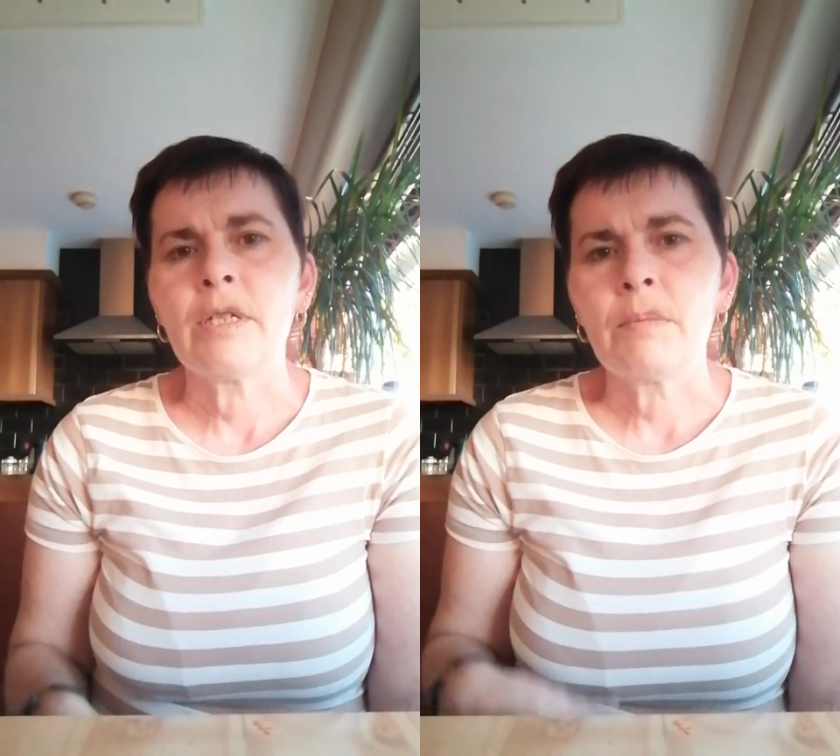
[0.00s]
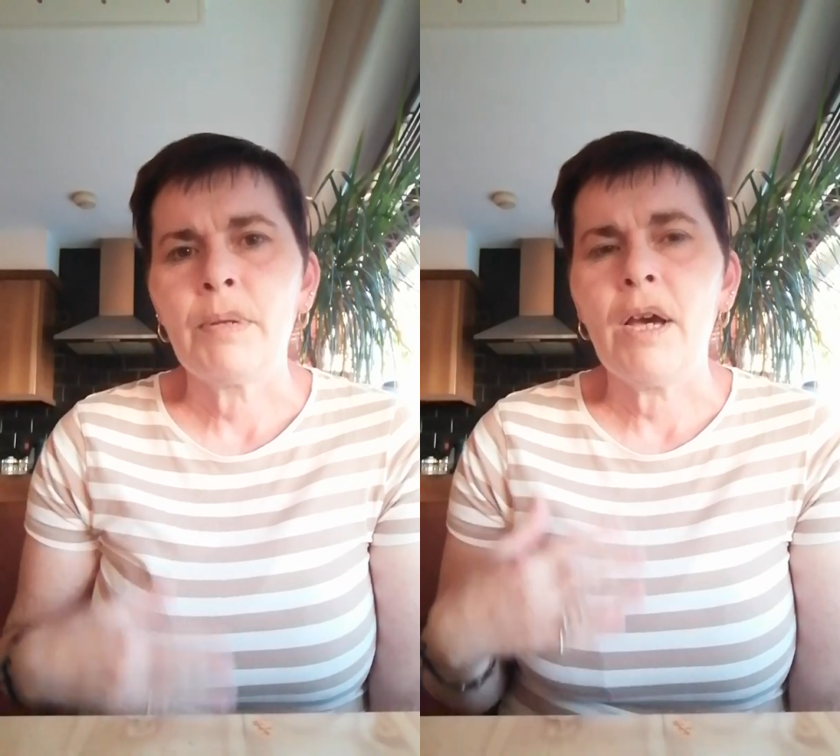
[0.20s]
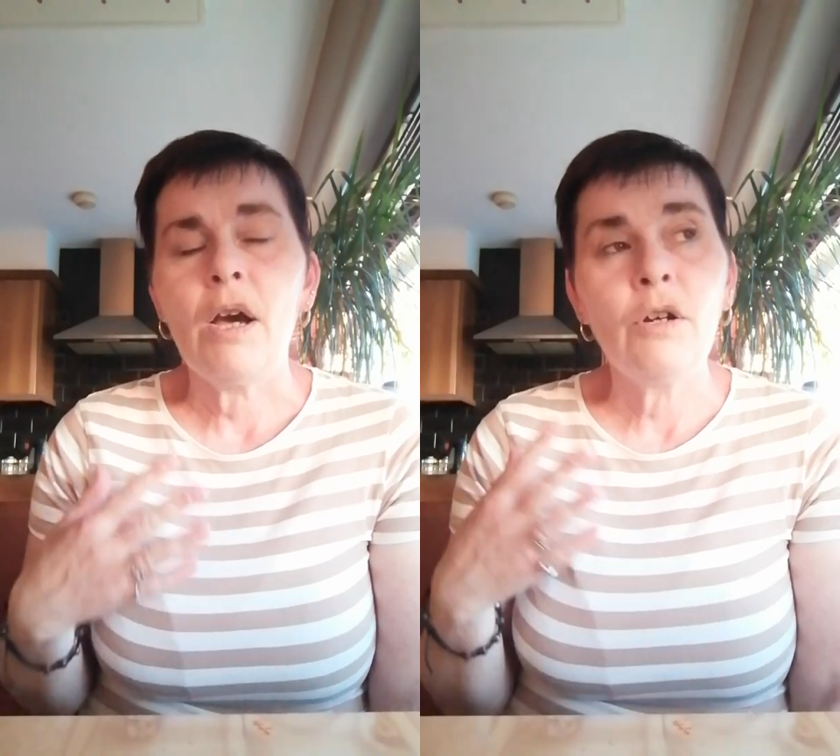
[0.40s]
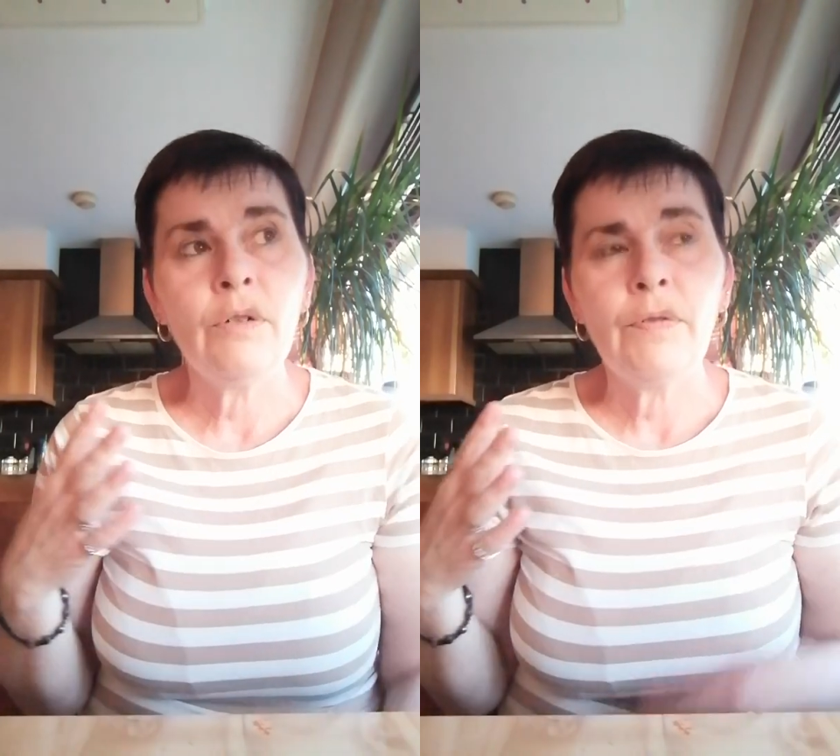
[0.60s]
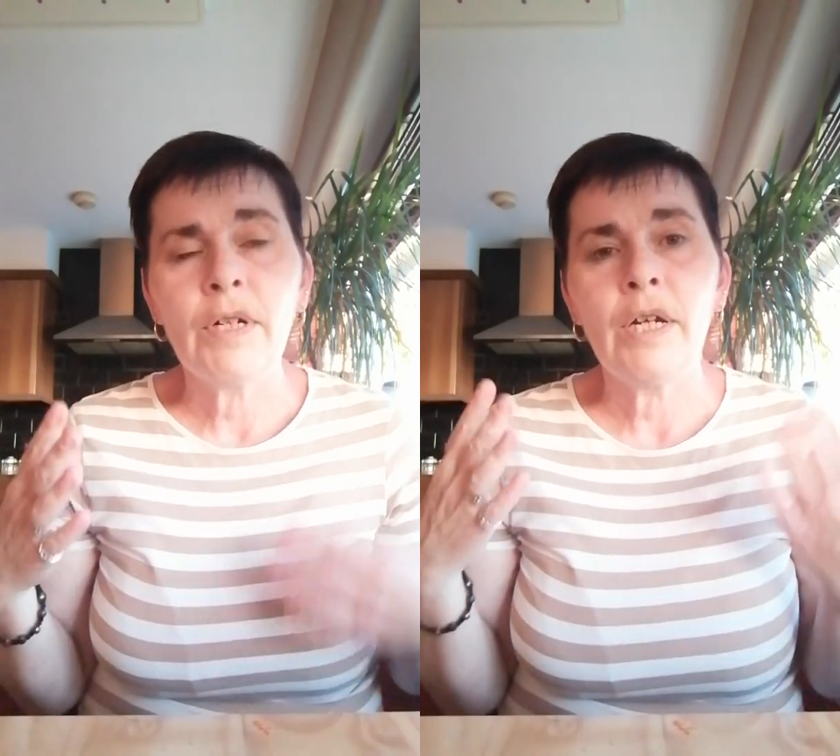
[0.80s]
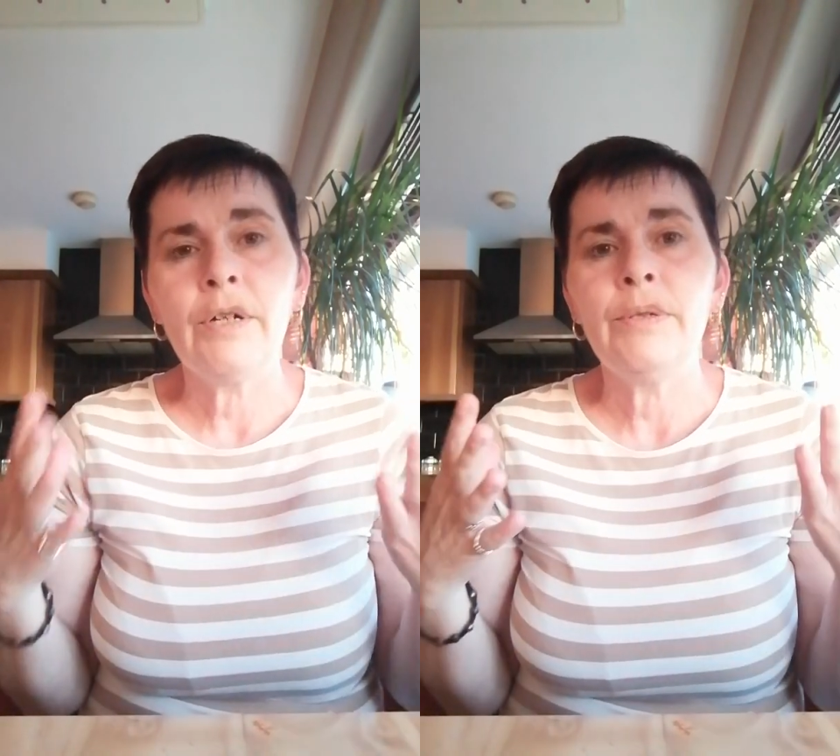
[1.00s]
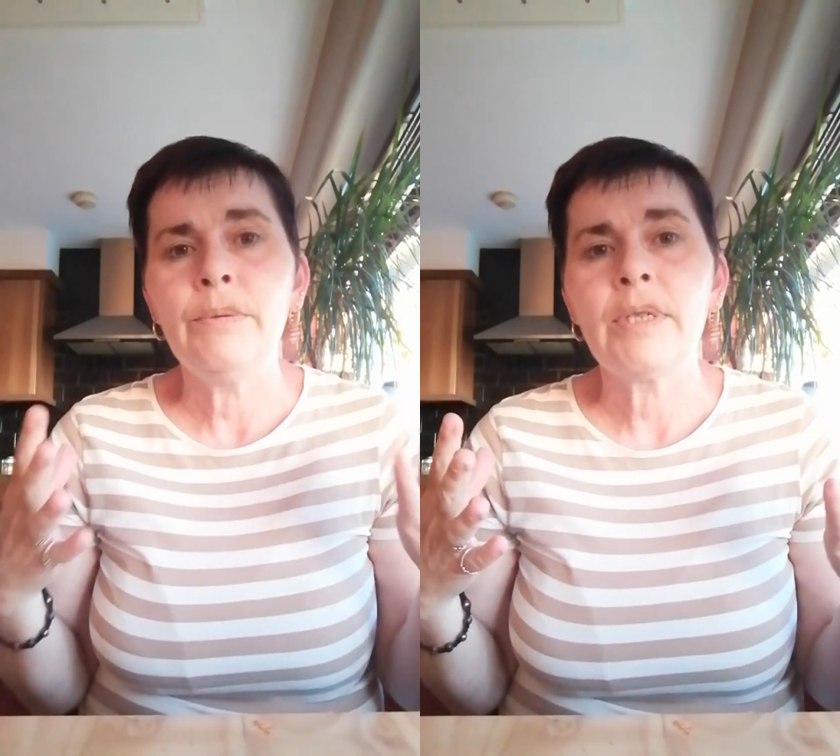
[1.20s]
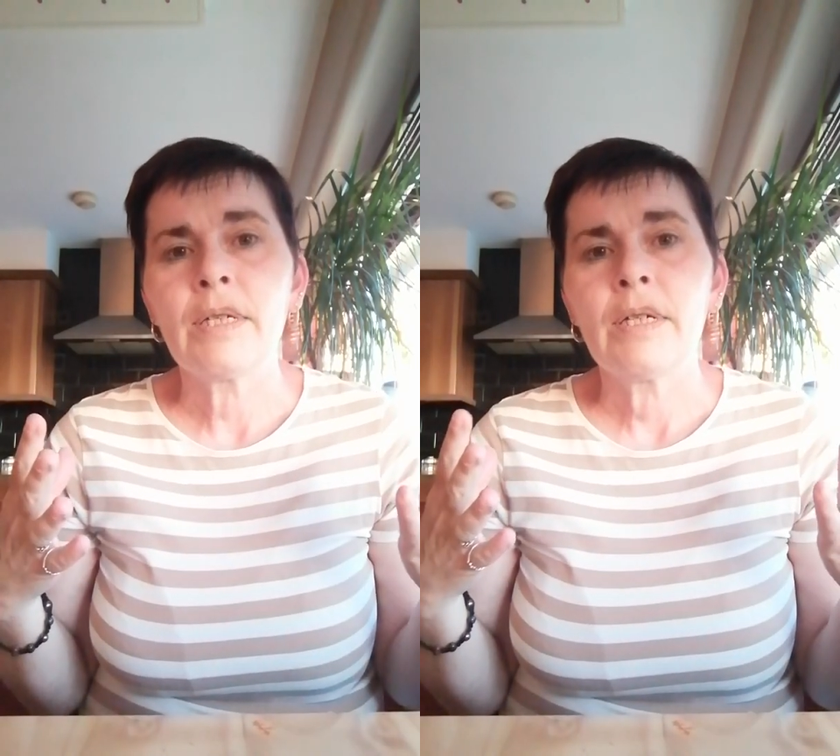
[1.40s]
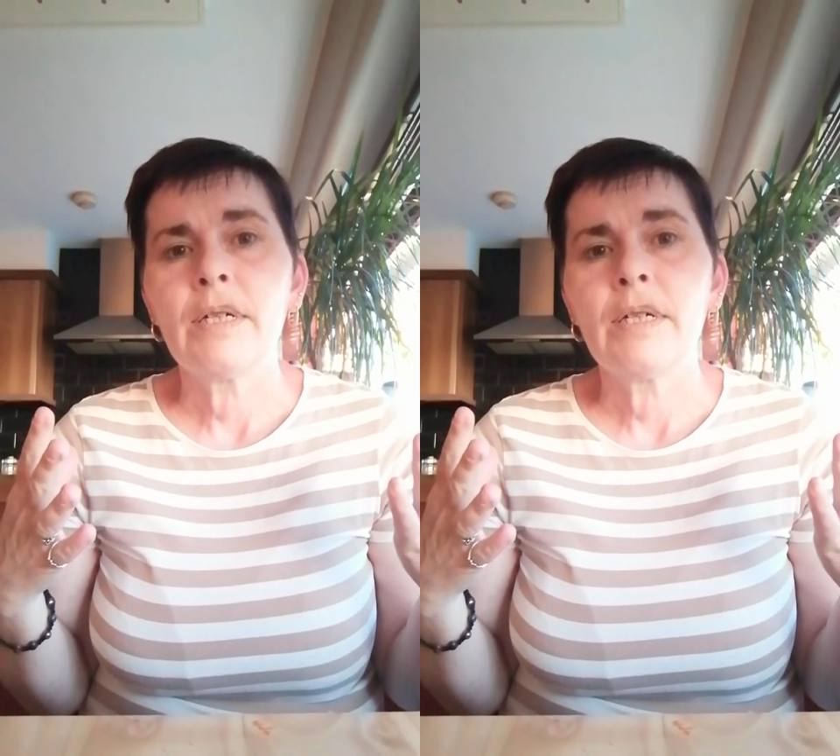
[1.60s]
it's a bit overload,